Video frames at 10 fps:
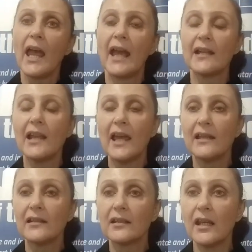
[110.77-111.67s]
and
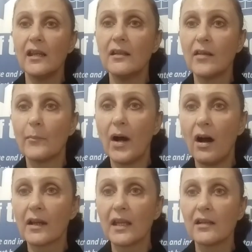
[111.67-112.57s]
landed in the
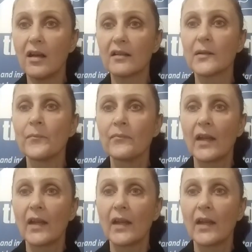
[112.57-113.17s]
parking lot,